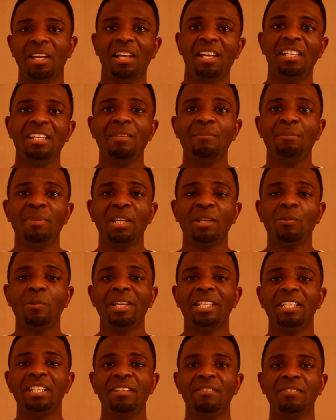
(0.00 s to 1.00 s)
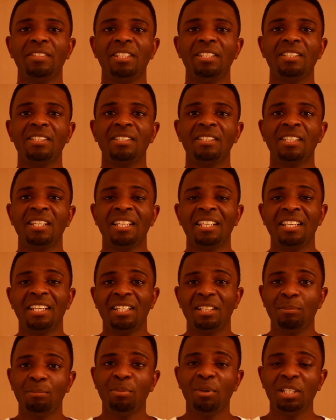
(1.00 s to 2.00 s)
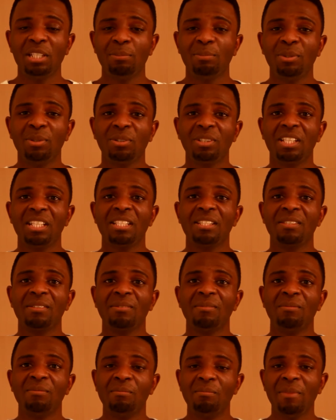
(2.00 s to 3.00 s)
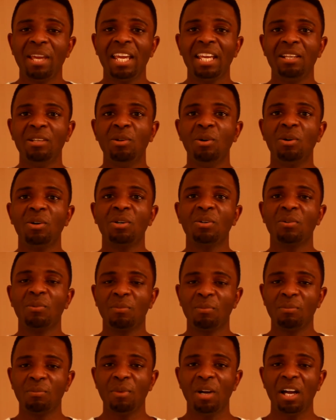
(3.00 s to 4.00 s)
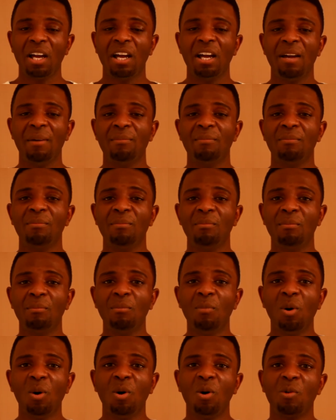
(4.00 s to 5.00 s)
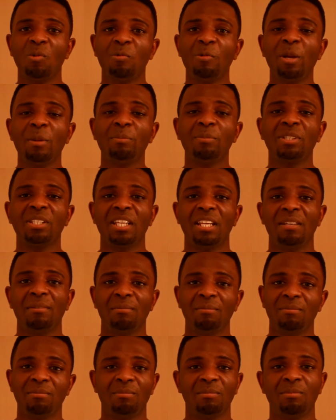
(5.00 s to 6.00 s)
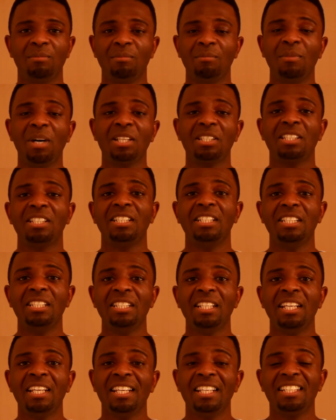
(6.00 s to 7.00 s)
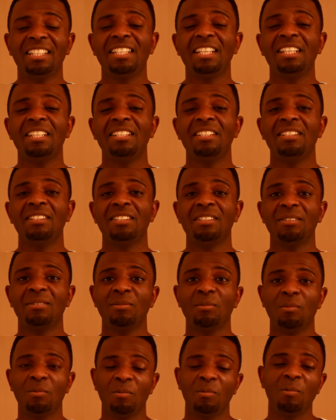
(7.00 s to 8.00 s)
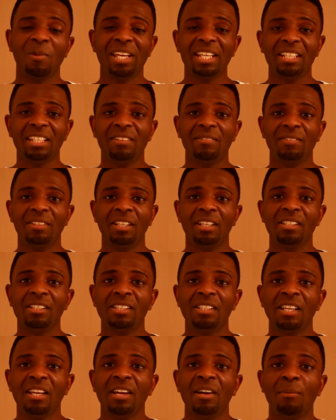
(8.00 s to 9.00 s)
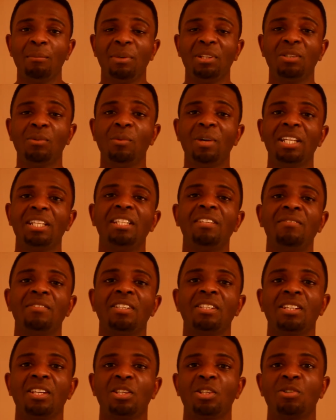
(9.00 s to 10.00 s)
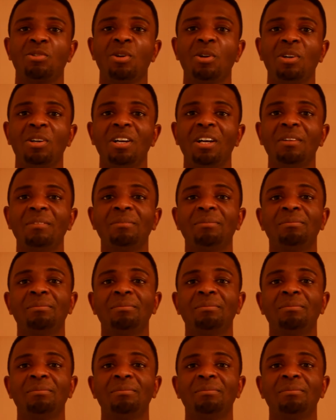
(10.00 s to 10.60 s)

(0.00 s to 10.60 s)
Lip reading: Olympic weightlifters. And bodybuilders may look more ripped and muscly than weightlifters, but the weightlifters are stronger.